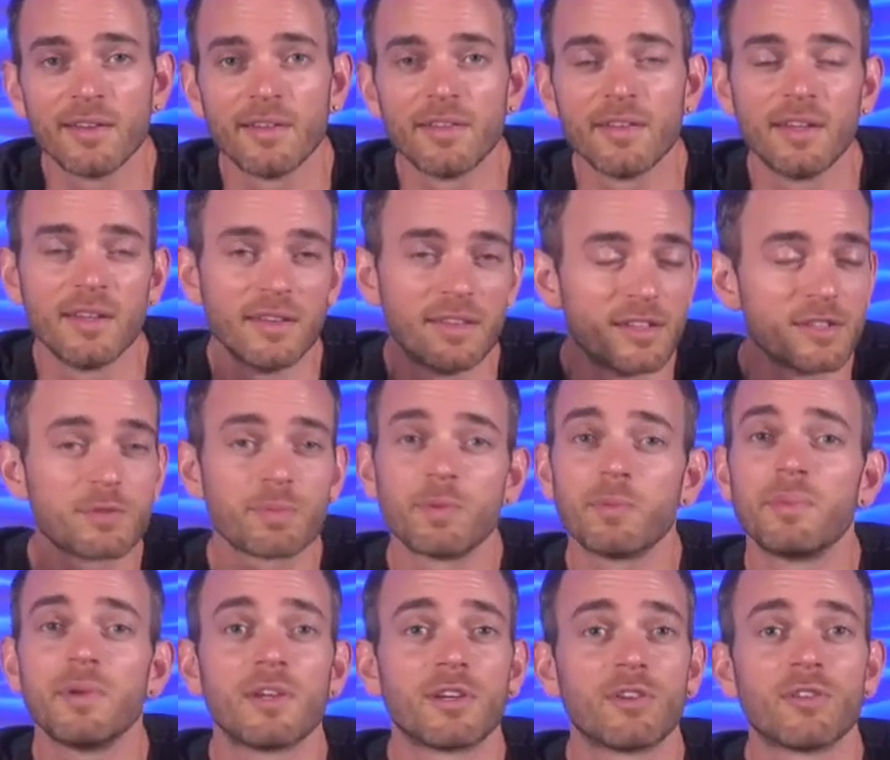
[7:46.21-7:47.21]
Then this
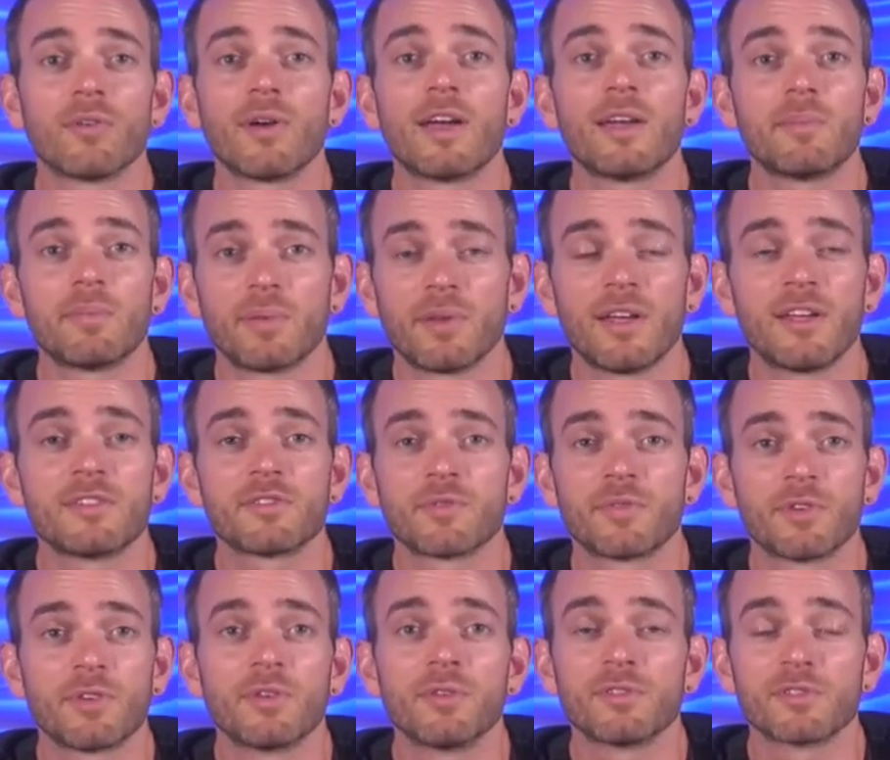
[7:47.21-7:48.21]
would be a great place
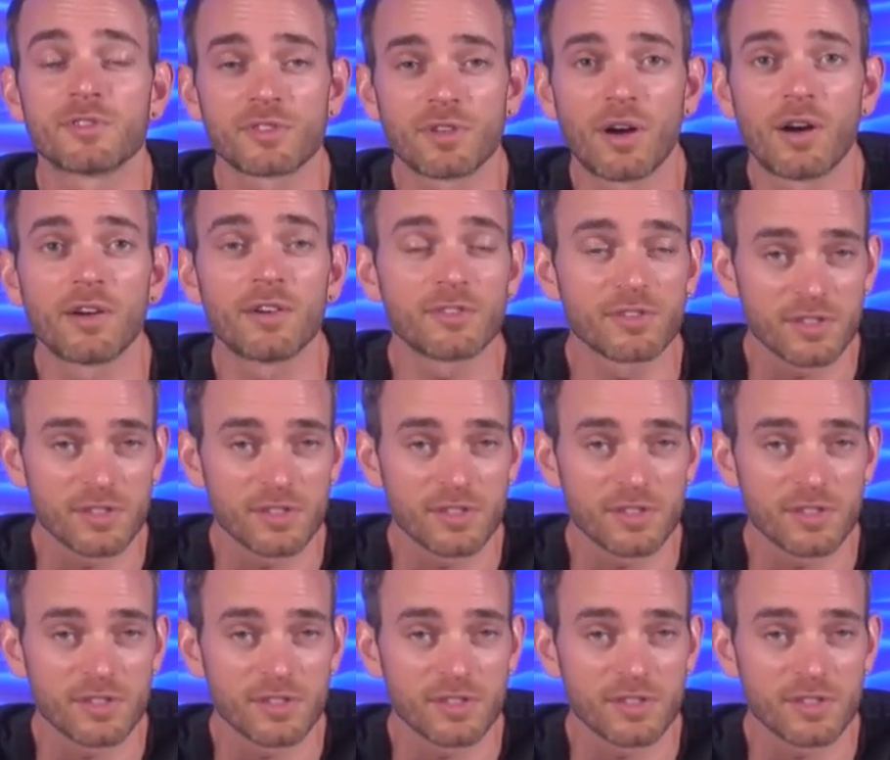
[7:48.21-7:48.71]
for you to start.